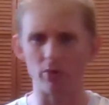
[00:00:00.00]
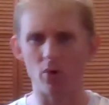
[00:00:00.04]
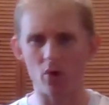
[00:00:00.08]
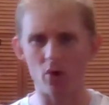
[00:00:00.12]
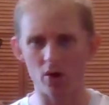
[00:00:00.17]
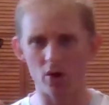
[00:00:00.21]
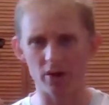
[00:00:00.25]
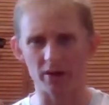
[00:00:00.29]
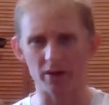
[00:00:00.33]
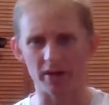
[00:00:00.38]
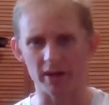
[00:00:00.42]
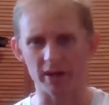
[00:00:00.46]

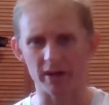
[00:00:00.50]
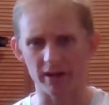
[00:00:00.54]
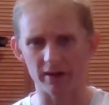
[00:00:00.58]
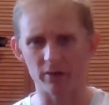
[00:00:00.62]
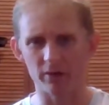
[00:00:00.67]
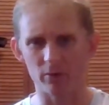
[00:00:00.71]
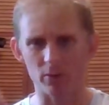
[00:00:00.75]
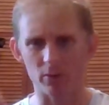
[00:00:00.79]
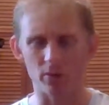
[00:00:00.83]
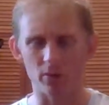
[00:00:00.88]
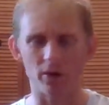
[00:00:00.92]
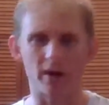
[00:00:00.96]

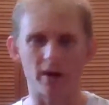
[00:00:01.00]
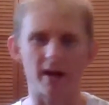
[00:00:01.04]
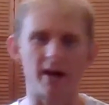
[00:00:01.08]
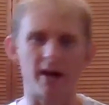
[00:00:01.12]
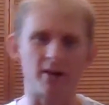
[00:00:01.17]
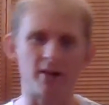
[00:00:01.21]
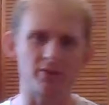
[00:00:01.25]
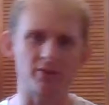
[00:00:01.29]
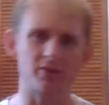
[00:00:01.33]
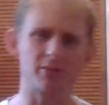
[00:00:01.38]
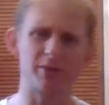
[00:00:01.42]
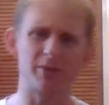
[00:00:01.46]
quality
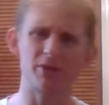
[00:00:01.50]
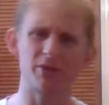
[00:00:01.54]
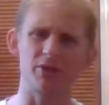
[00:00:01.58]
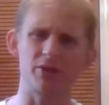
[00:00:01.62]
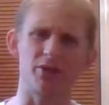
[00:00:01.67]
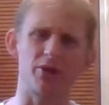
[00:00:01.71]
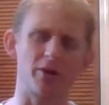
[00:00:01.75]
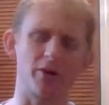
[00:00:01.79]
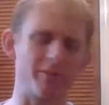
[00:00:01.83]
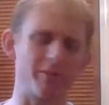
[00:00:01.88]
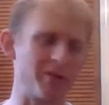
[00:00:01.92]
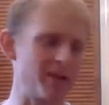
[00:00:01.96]
workouts, especially
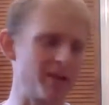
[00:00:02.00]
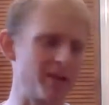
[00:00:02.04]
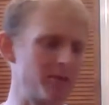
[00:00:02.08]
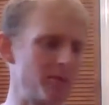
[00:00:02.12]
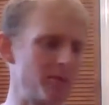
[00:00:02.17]
during the base